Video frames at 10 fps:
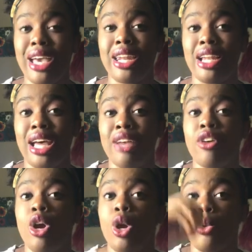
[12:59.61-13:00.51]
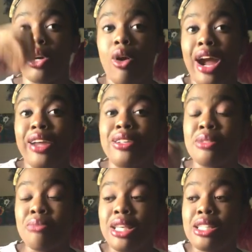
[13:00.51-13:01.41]
at in life requires
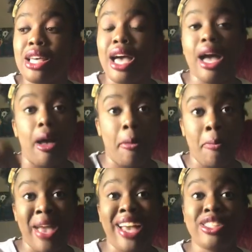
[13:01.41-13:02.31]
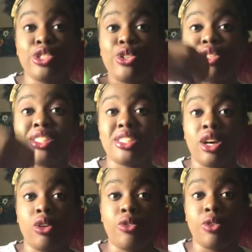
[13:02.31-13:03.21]
me to master
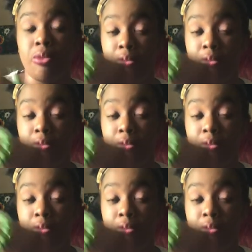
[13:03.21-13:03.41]
self